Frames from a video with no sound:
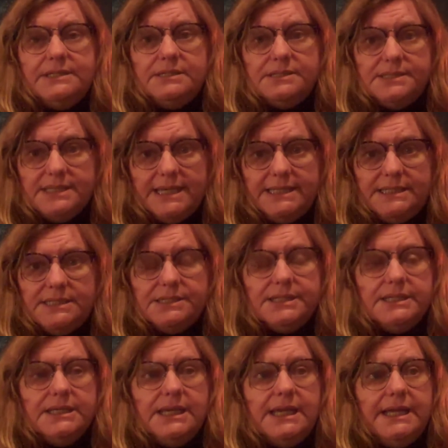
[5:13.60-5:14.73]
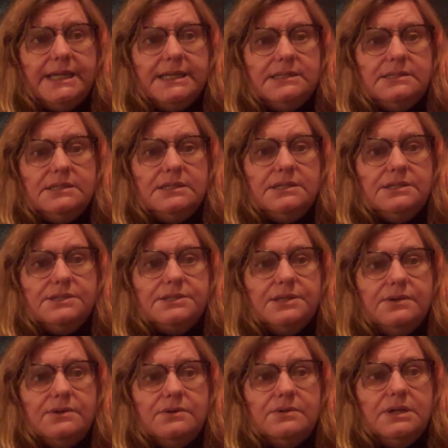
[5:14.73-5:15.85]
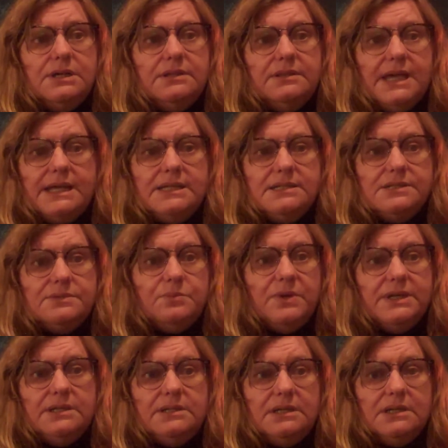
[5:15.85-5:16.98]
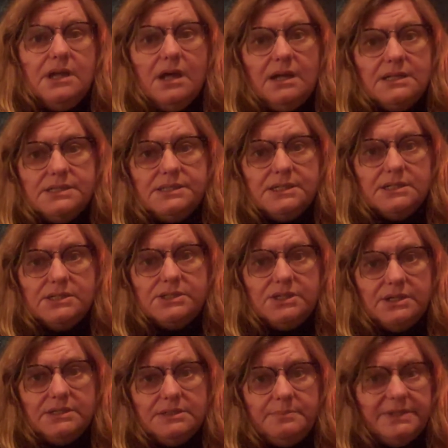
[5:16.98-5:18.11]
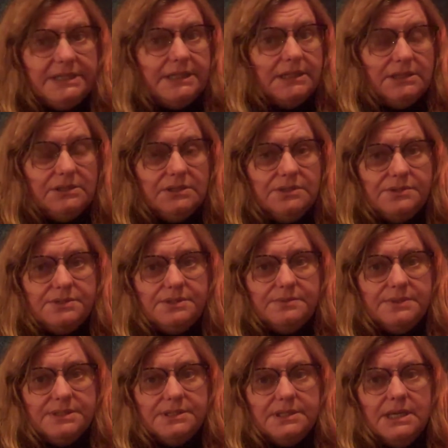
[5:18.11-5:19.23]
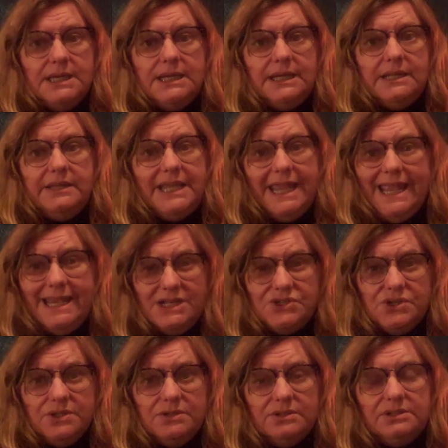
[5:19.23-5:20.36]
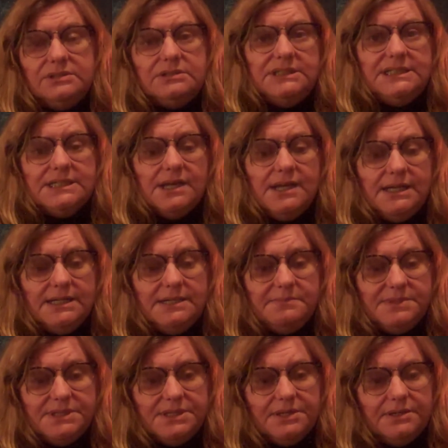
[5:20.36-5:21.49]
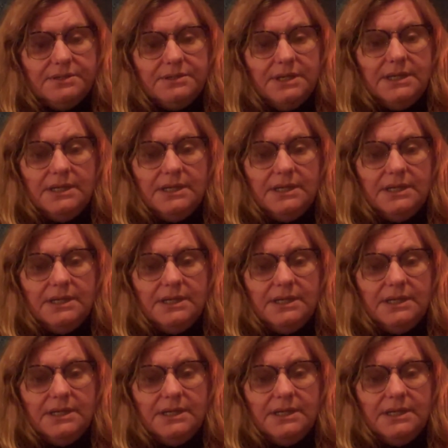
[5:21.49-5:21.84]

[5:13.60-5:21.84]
sites. And so that's when encaustic started being used, was in the ancient early times. So